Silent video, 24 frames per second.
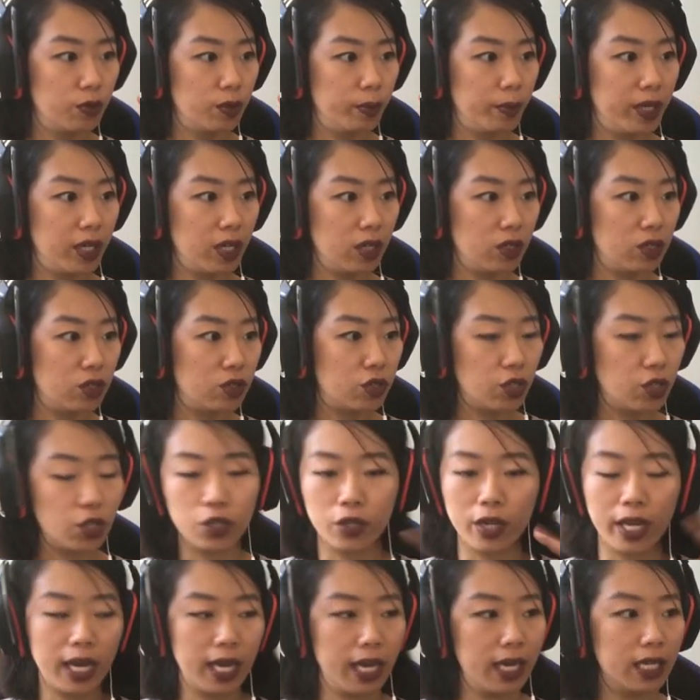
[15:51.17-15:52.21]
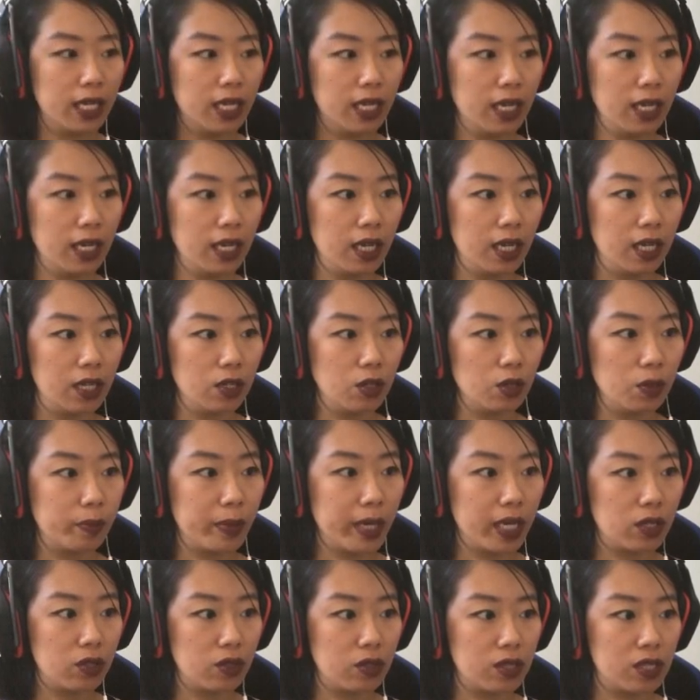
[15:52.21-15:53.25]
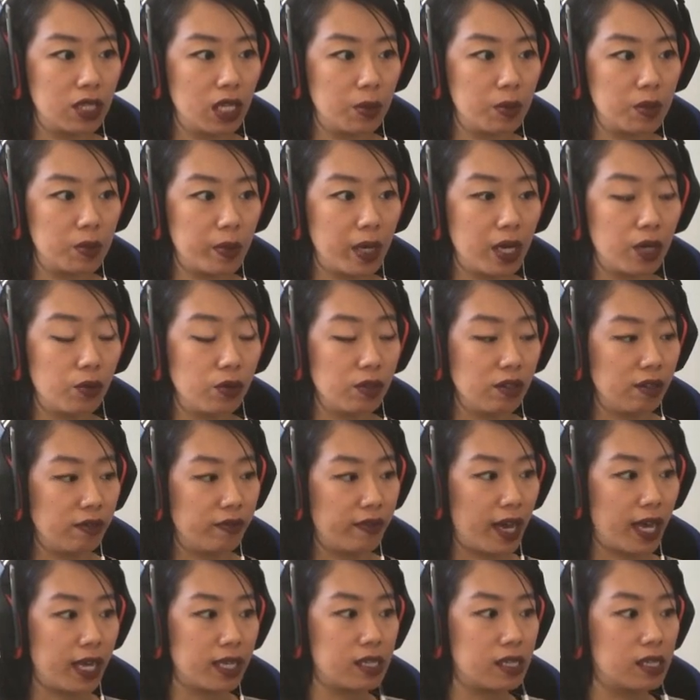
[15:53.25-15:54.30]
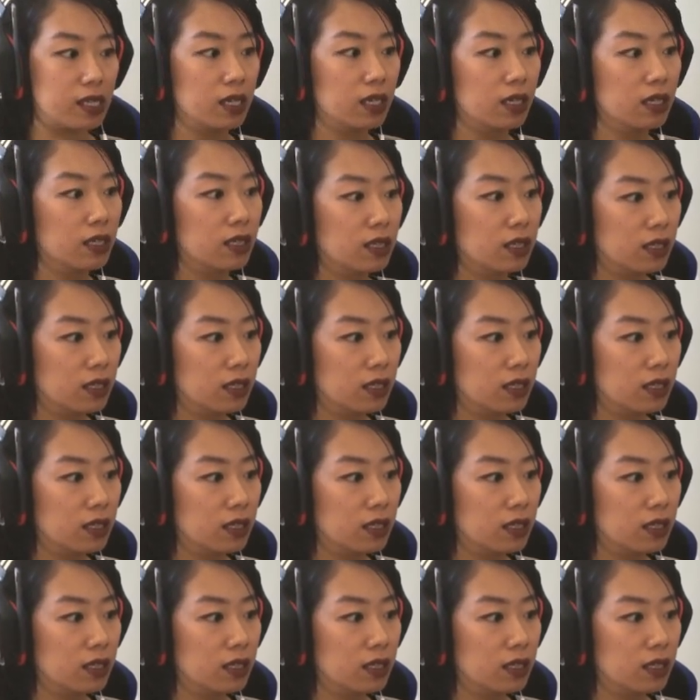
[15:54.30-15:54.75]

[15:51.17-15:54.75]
immediately turn your head and look back to the same spot really fast.